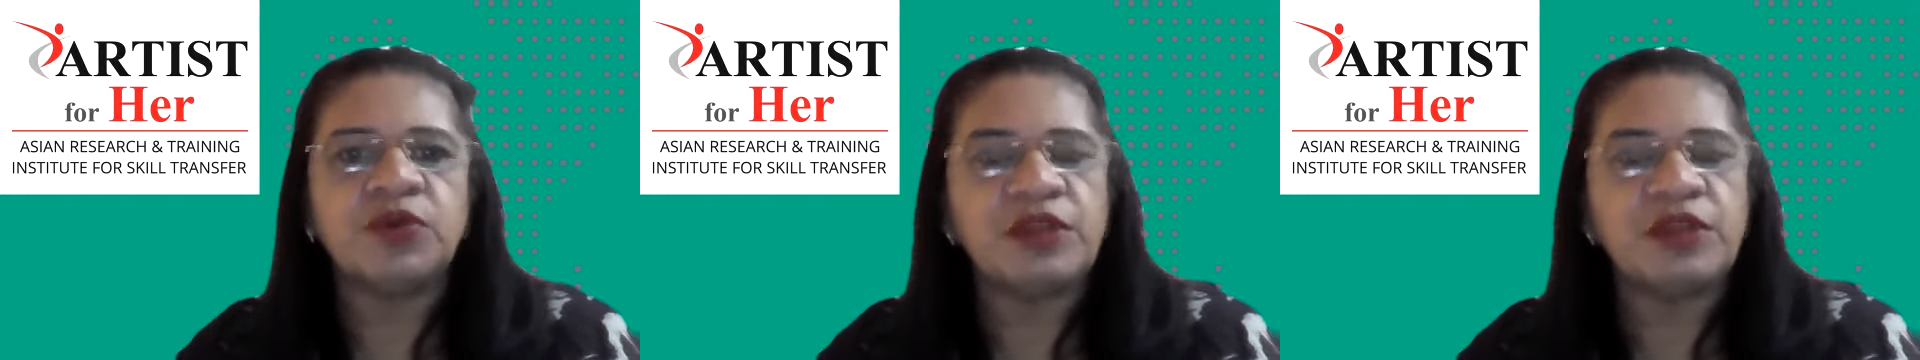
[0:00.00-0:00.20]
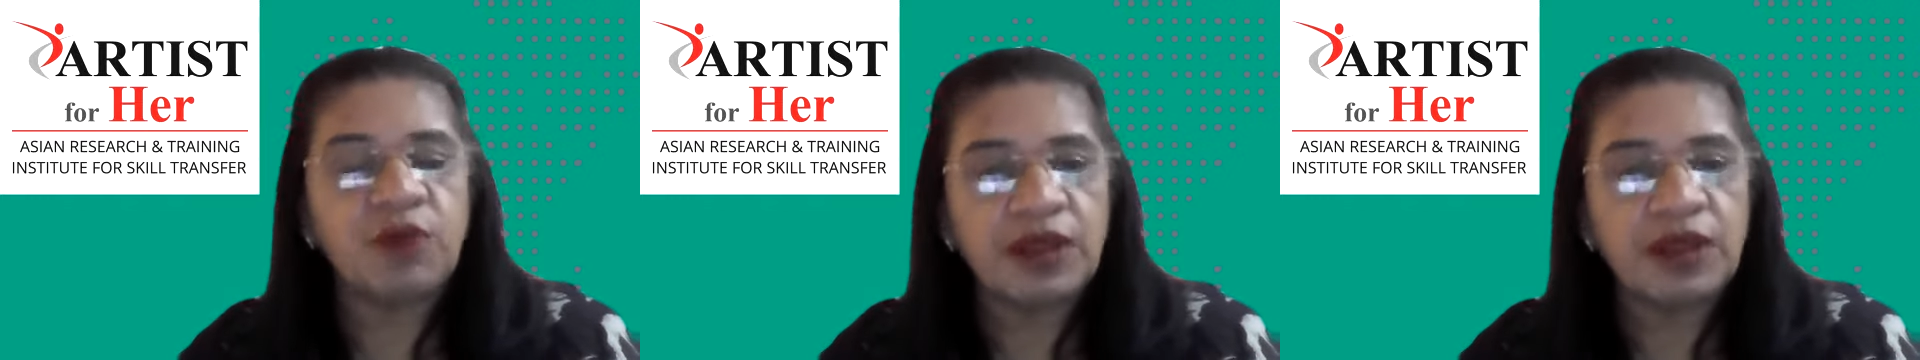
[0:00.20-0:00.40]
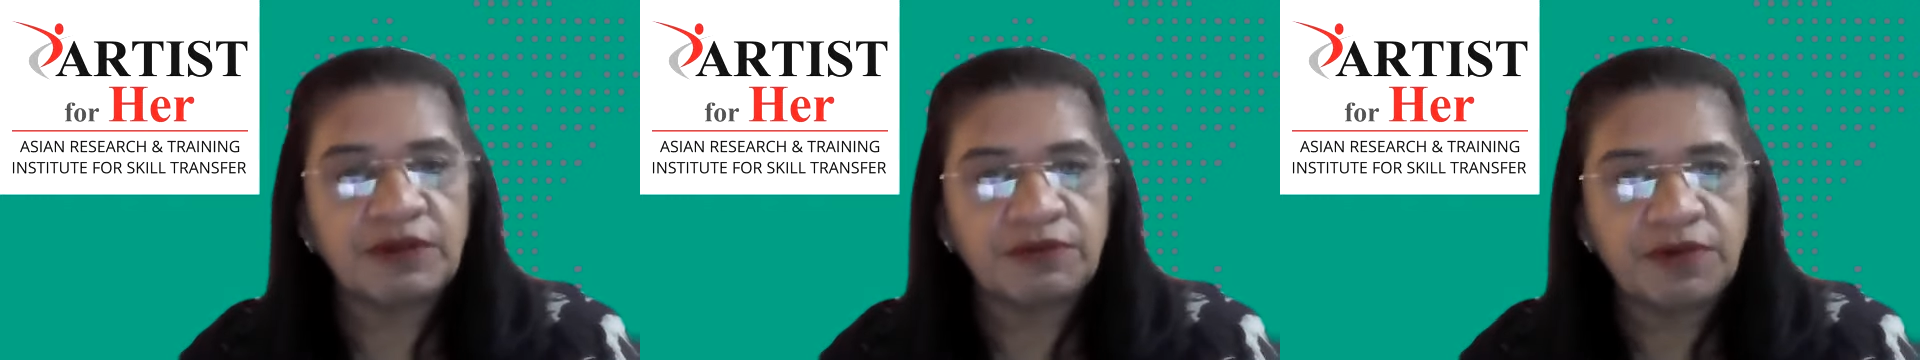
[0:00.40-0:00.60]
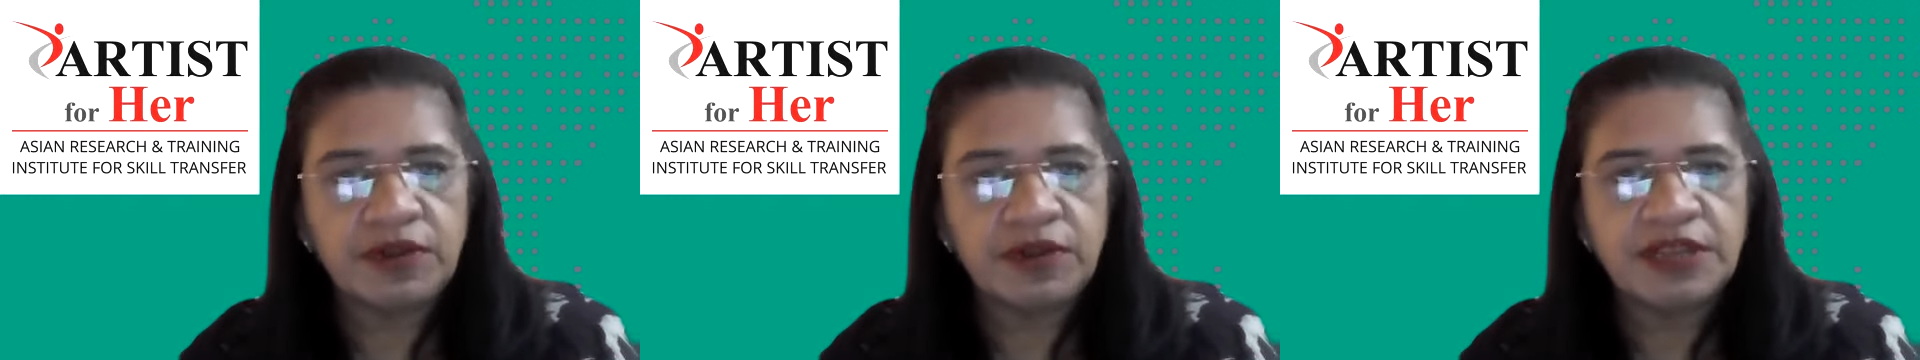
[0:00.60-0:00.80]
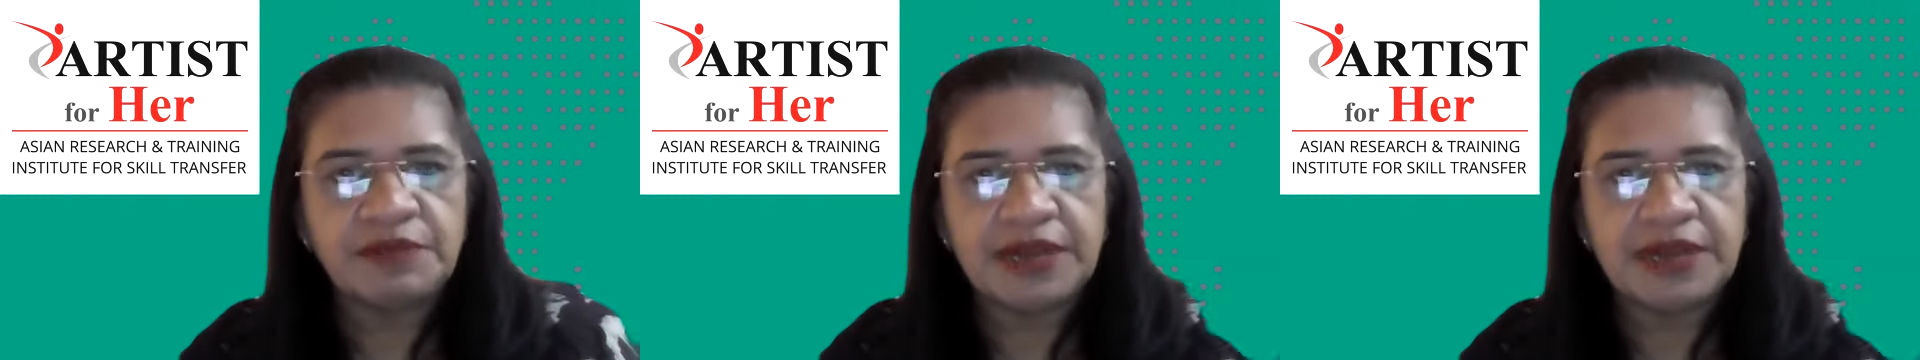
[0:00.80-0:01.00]
than
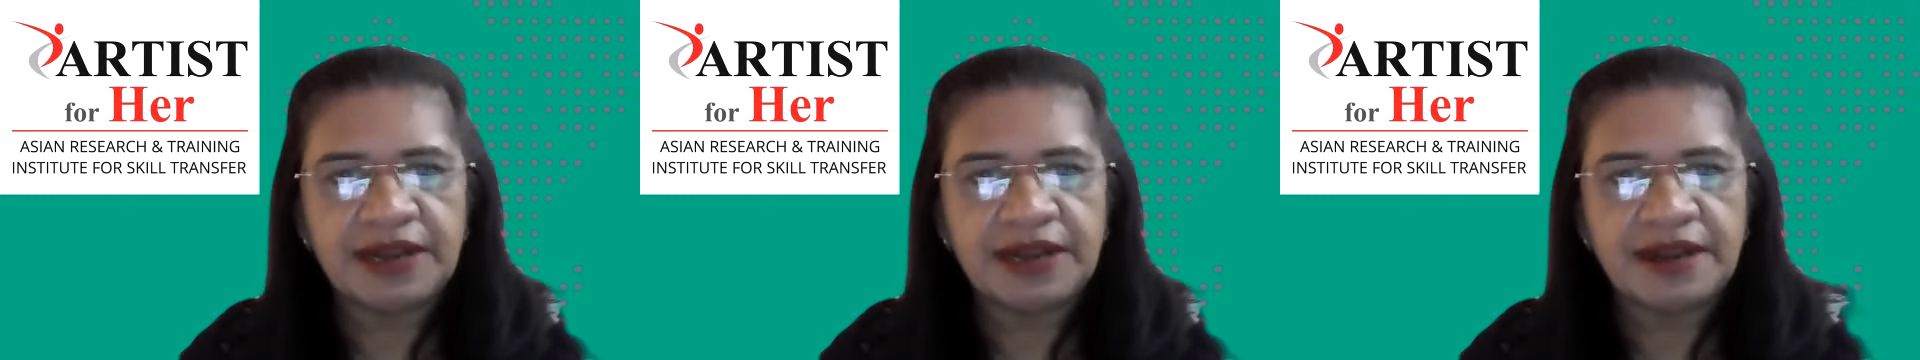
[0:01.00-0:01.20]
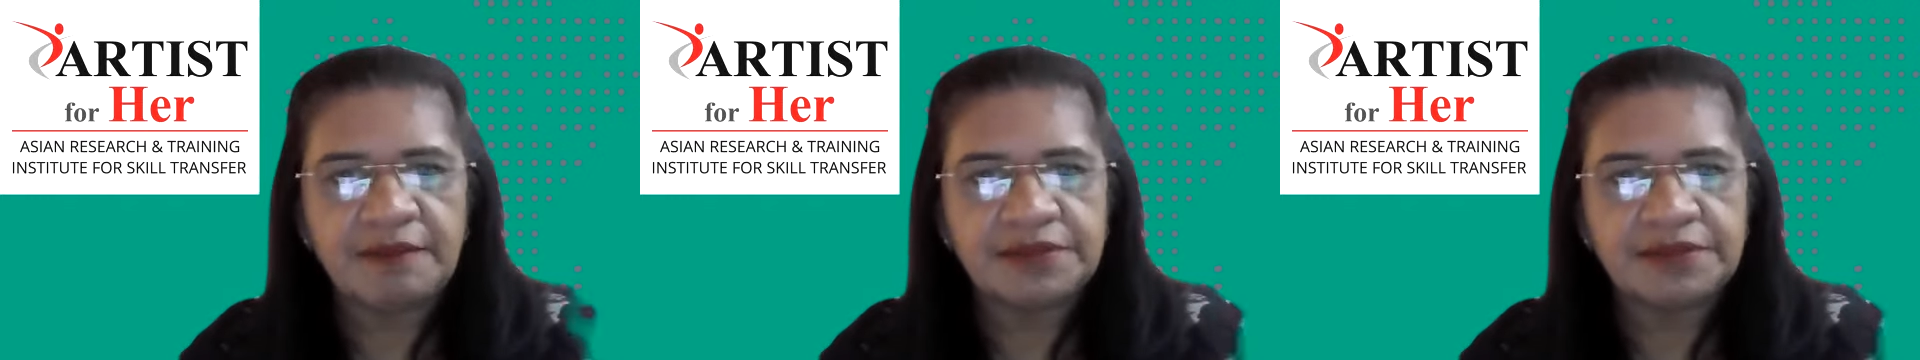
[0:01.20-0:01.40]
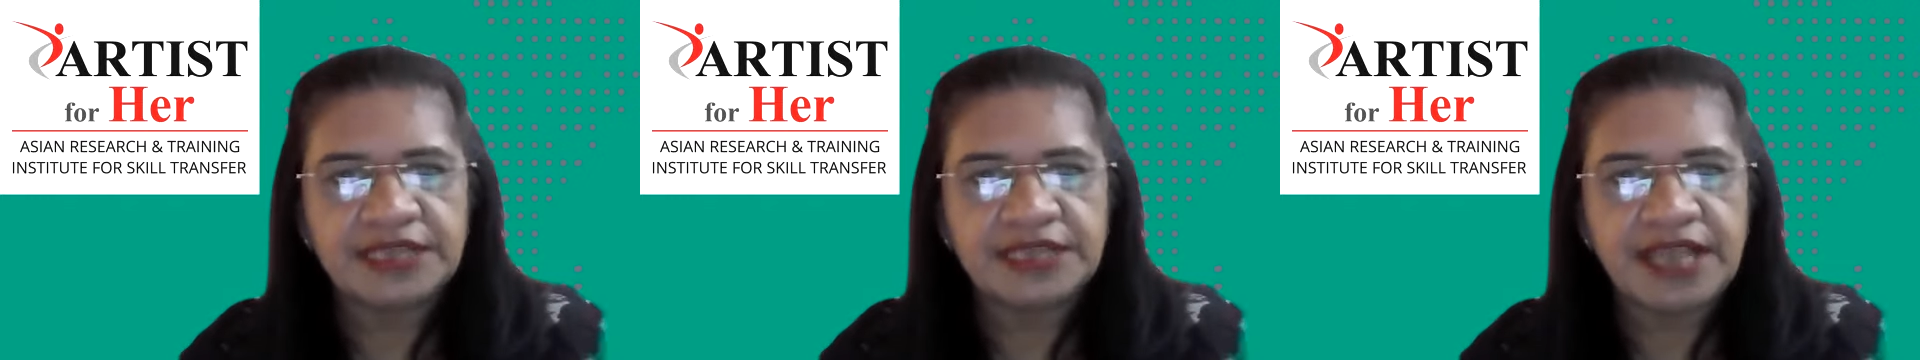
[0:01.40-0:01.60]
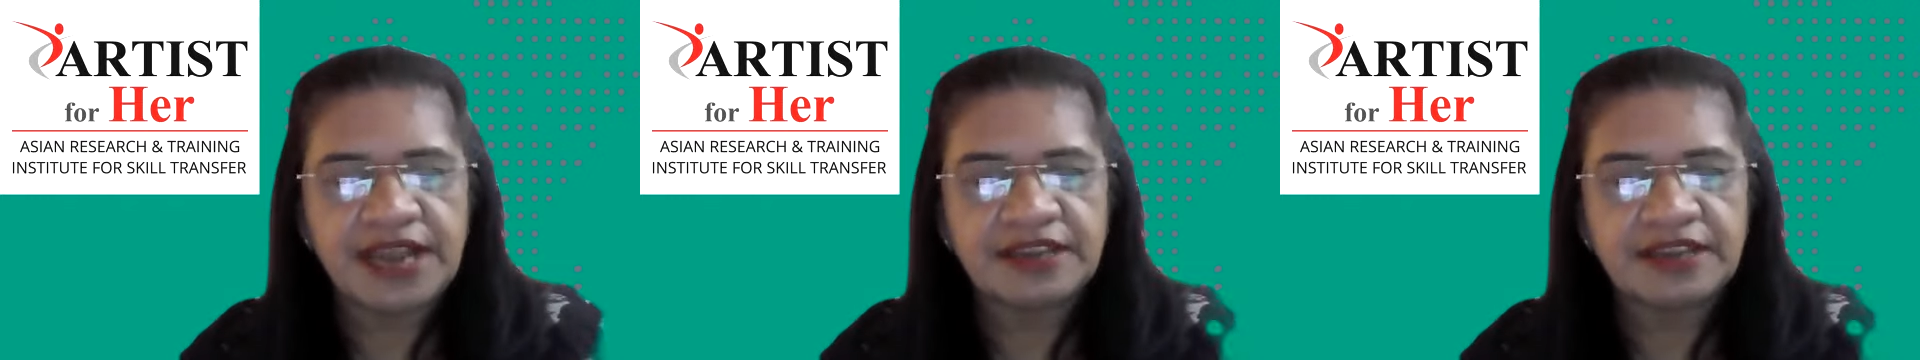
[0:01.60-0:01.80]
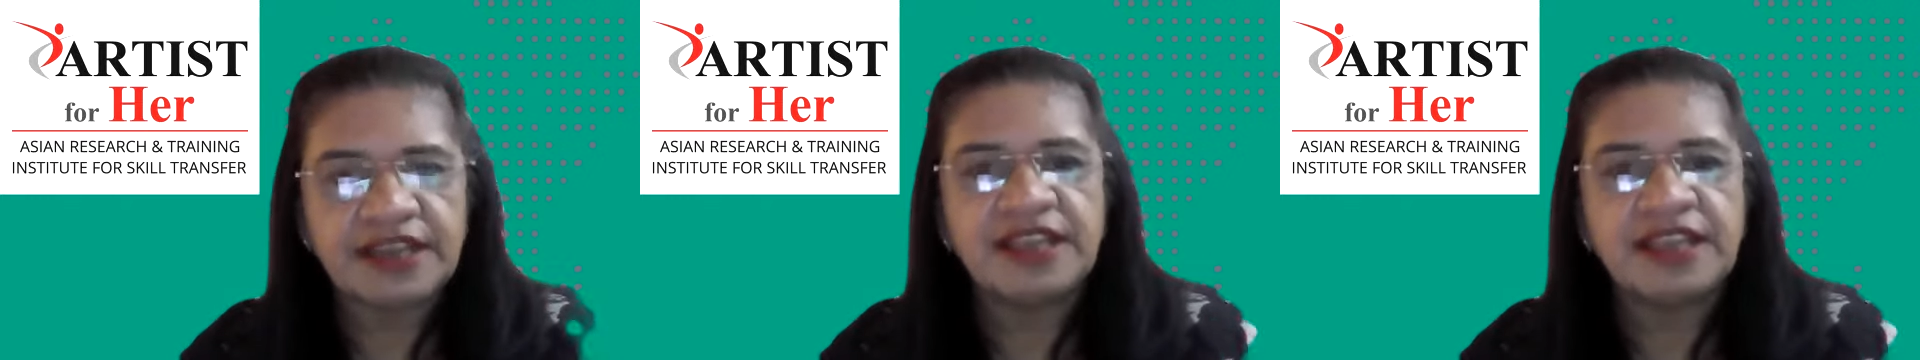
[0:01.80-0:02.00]
140 milligram
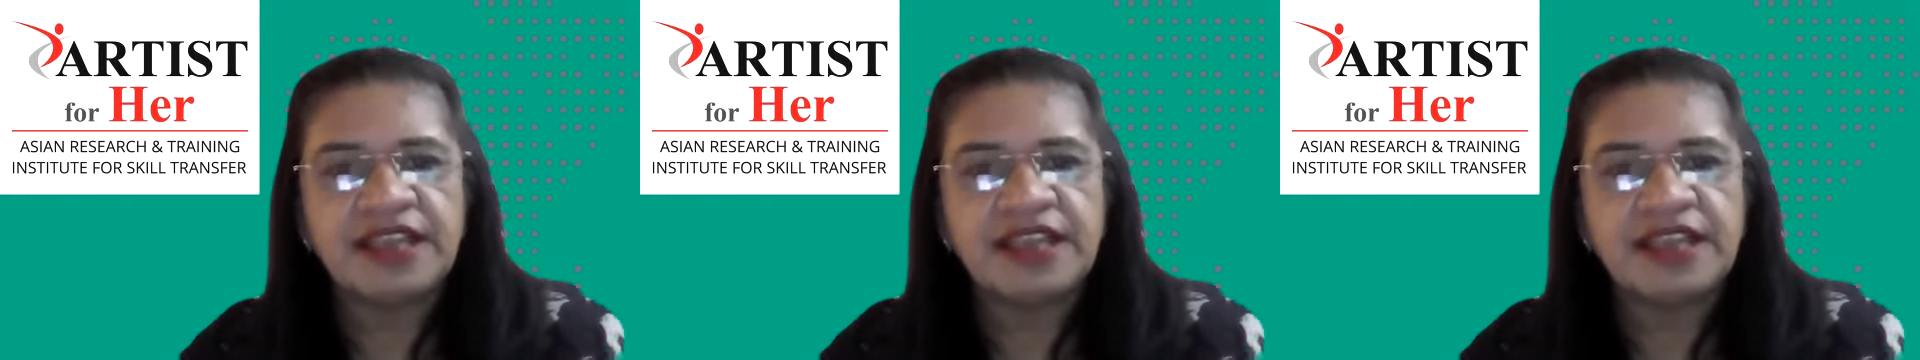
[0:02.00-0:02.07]
percent,